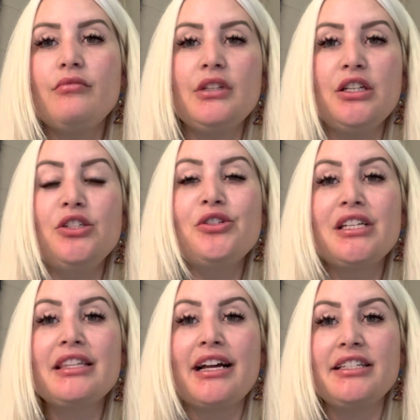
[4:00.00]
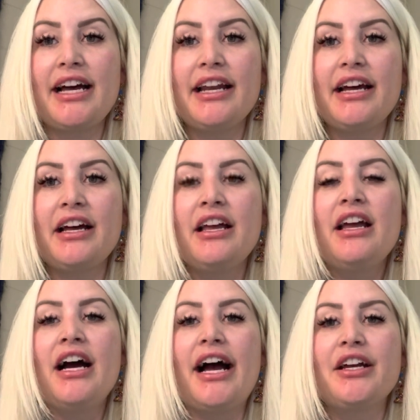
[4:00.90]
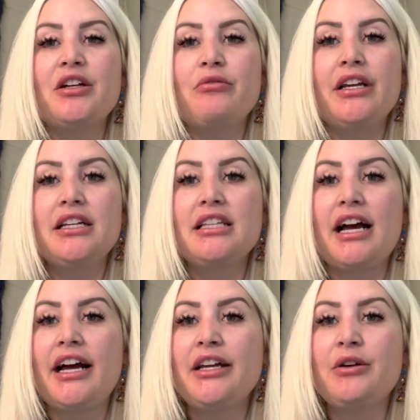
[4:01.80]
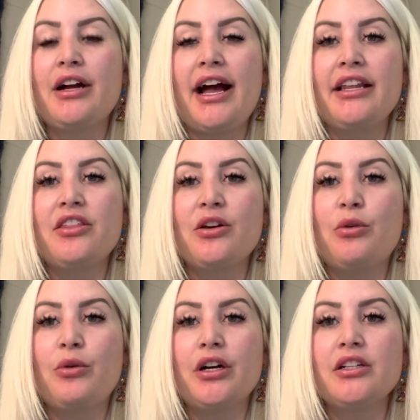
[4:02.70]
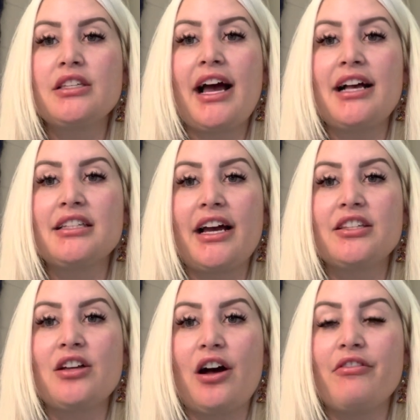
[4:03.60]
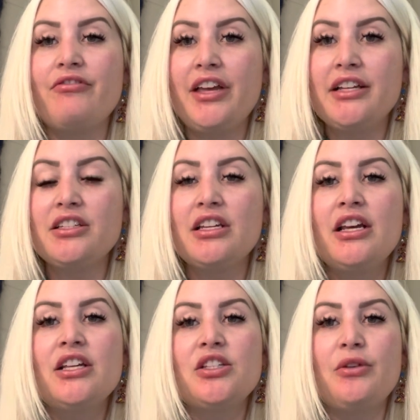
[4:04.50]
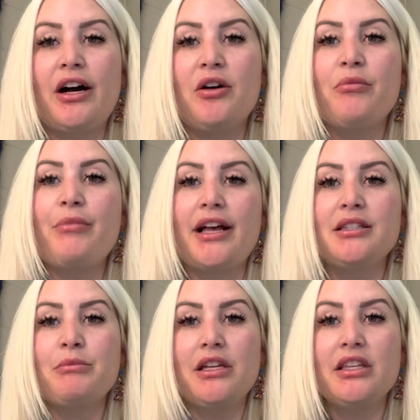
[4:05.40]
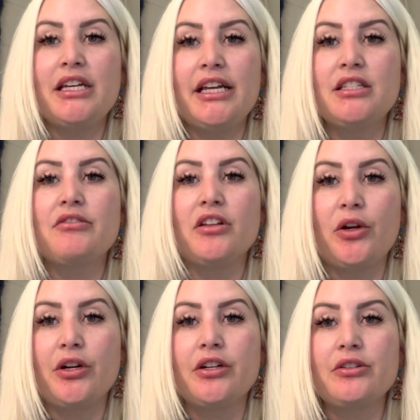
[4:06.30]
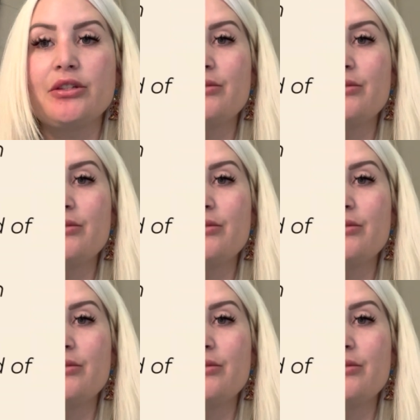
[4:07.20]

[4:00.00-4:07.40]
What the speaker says: Using that data, I could redesign or edit the course as I saw fit to help best meet the needs of the learners.